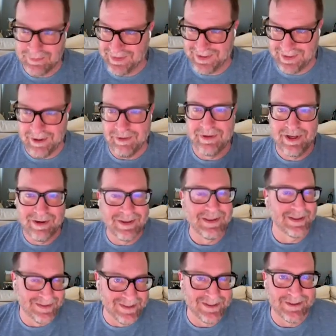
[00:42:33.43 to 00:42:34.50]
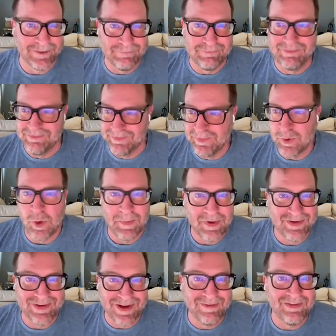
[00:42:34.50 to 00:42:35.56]
I'm just telling you, like, this is the
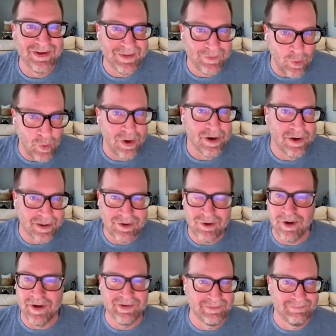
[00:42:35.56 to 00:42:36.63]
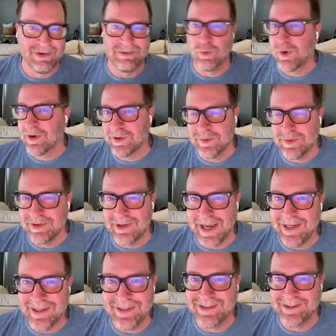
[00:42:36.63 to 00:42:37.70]
formulas I've seen work across working with
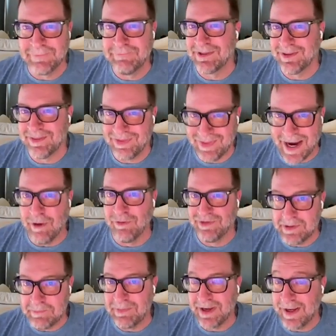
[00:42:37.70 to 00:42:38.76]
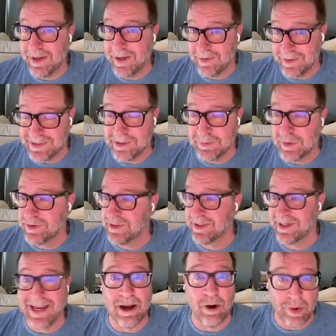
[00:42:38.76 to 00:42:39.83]
80 something thousand paying customers and
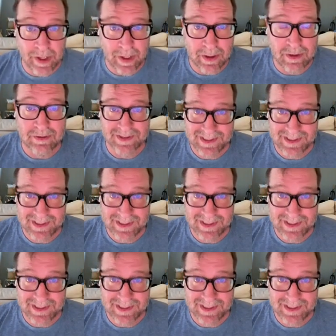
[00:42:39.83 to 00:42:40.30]
counting.